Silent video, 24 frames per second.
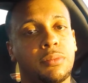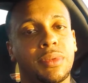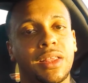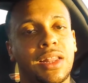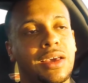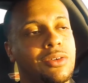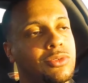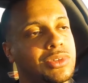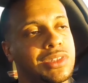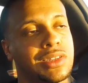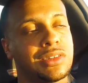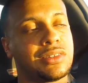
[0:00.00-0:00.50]

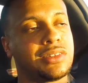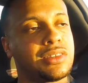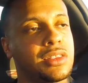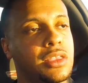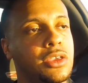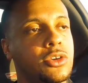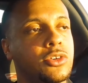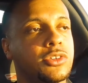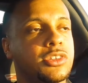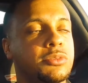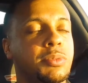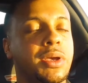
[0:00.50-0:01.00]
mean, that was a
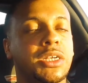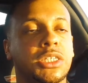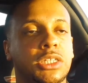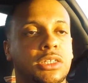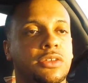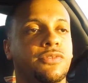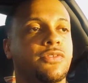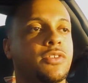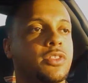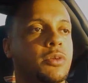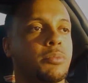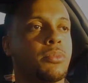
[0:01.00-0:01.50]
steal,
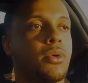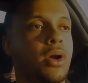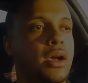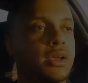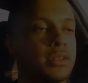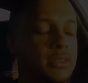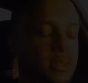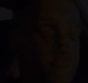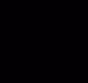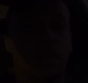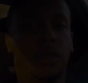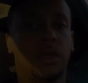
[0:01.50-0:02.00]
especially for the
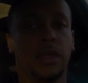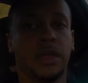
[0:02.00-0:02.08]
price.